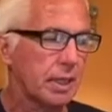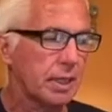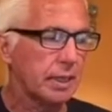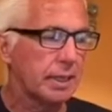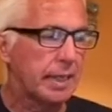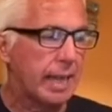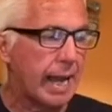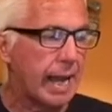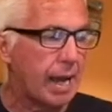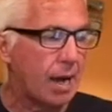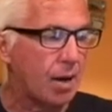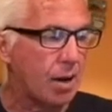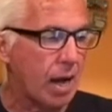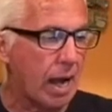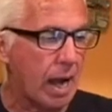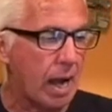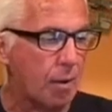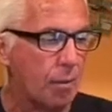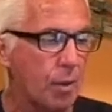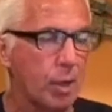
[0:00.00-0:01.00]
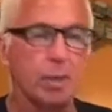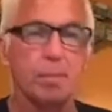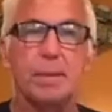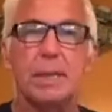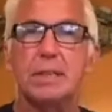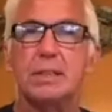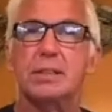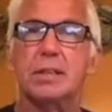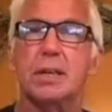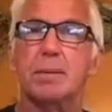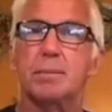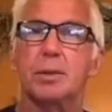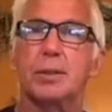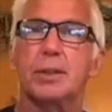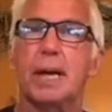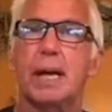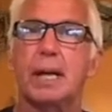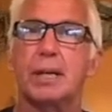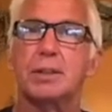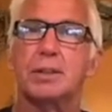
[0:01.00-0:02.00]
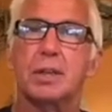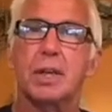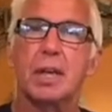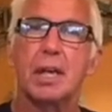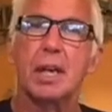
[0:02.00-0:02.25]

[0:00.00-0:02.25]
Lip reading: Now, I want to meet Samuel Dodge.